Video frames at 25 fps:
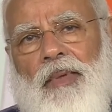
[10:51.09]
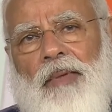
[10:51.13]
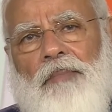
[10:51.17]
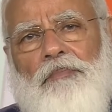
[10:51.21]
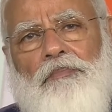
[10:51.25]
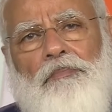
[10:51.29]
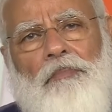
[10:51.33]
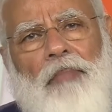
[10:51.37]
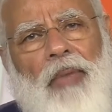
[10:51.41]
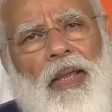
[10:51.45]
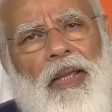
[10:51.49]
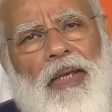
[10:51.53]

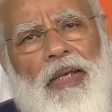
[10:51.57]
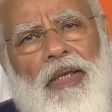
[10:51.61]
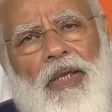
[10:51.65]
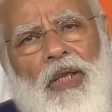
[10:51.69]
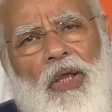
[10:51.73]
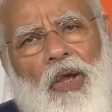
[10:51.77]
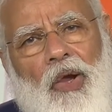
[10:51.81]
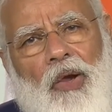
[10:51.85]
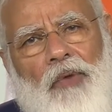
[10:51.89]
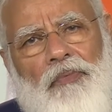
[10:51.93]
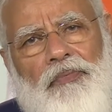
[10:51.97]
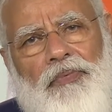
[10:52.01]
many
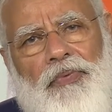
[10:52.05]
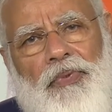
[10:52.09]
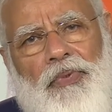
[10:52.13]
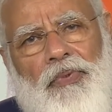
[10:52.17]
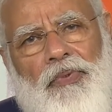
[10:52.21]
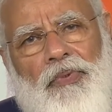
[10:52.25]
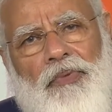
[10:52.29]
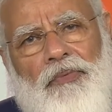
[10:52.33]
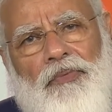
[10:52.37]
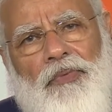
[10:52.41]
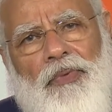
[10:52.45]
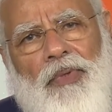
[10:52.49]
of you
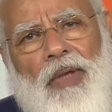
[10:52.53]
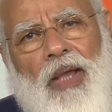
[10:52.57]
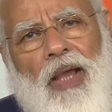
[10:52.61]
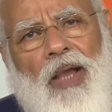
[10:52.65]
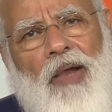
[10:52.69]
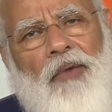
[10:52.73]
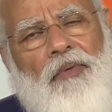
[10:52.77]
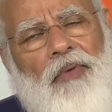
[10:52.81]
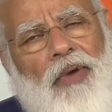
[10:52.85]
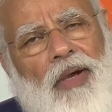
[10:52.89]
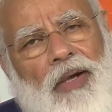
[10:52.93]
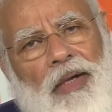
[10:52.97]
would
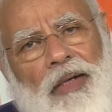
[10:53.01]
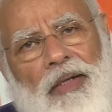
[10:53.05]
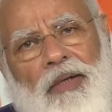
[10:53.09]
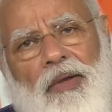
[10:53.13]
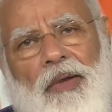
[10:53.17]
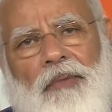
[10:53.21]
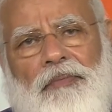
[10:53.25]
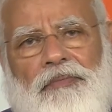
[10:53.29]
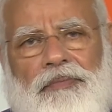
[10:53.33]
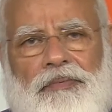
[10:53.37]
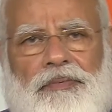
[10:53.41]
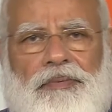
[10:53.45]
have heard
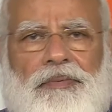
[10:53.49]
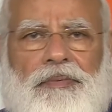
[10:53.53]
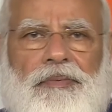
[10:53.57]
of.